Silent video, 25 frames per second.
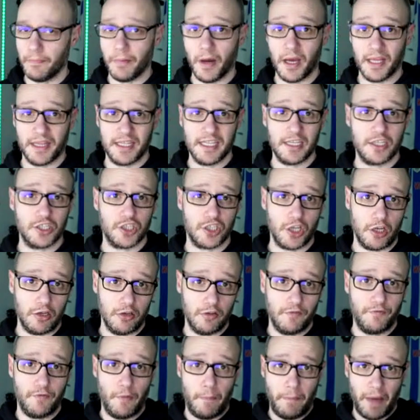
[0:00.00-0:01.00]
But I did show
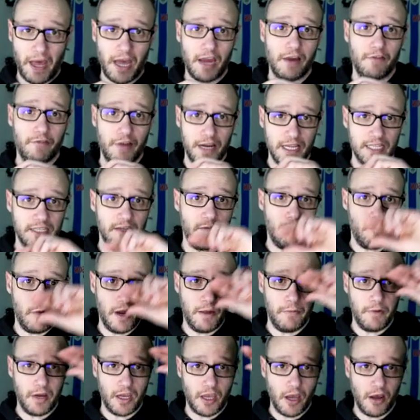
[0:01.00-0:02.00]
you for power rating
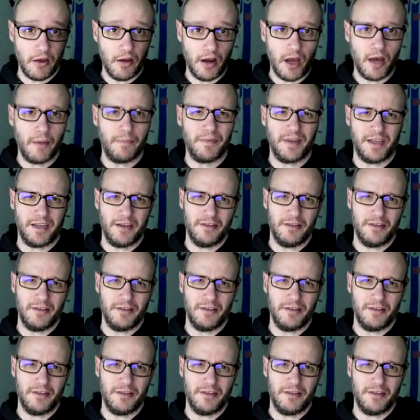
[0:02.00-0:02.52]
where we're going up,